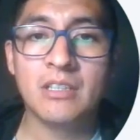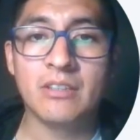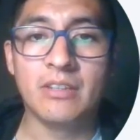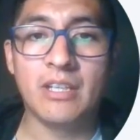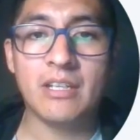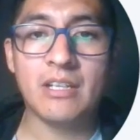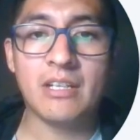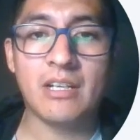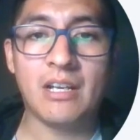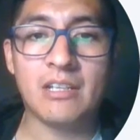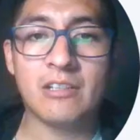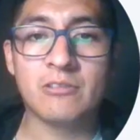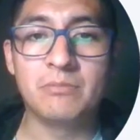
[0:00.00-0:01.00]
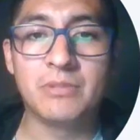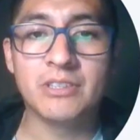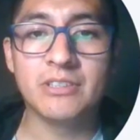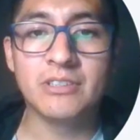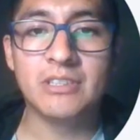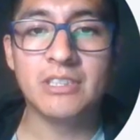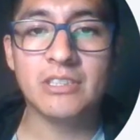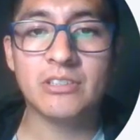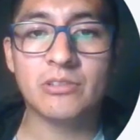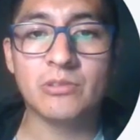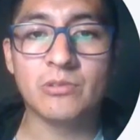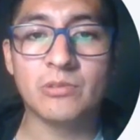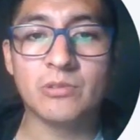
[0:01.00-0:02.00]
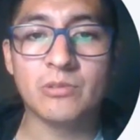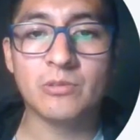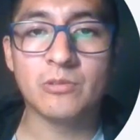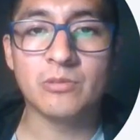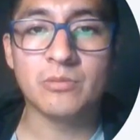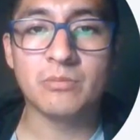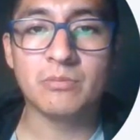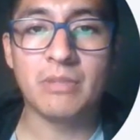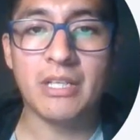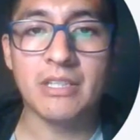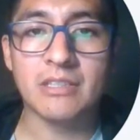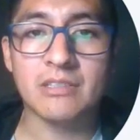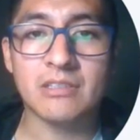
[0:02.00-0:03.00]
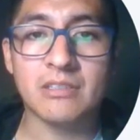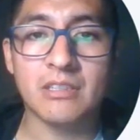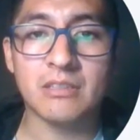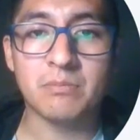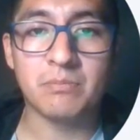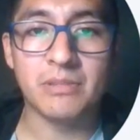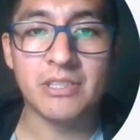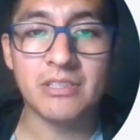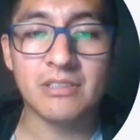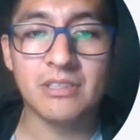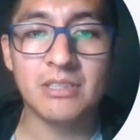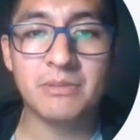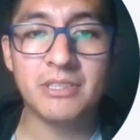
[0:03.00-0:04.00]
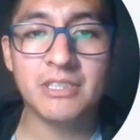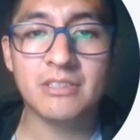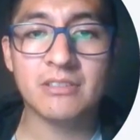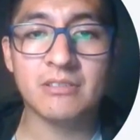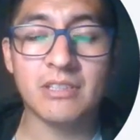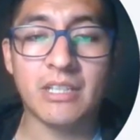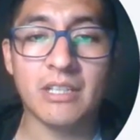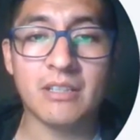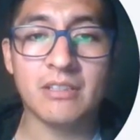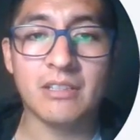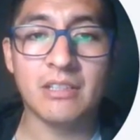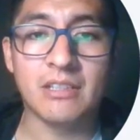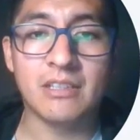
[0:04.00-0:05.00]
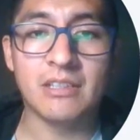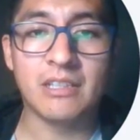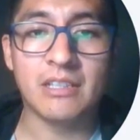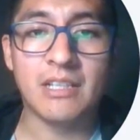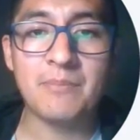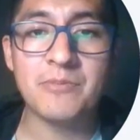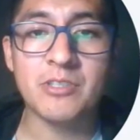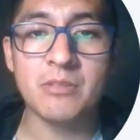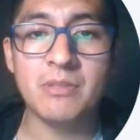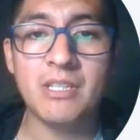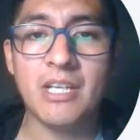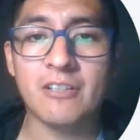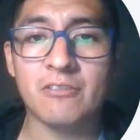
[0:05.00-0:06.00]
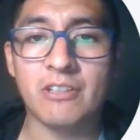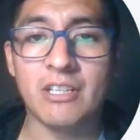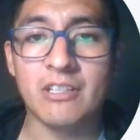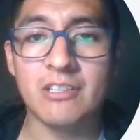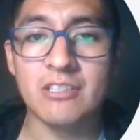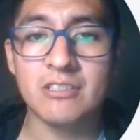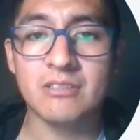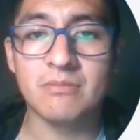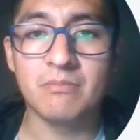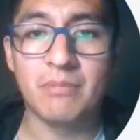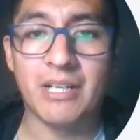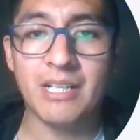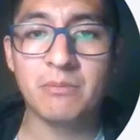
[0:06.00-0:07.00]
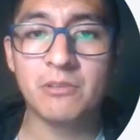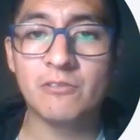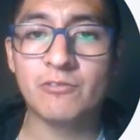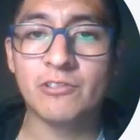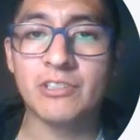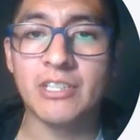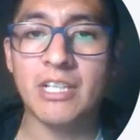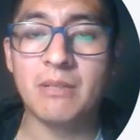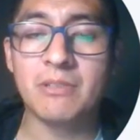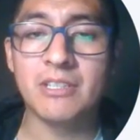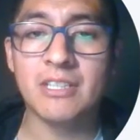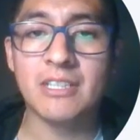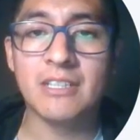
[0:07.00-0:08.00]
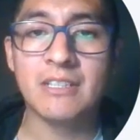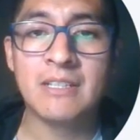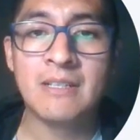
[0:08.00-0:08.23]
Then I converted this to my split deliberate, like the lab CV. I created this variable for every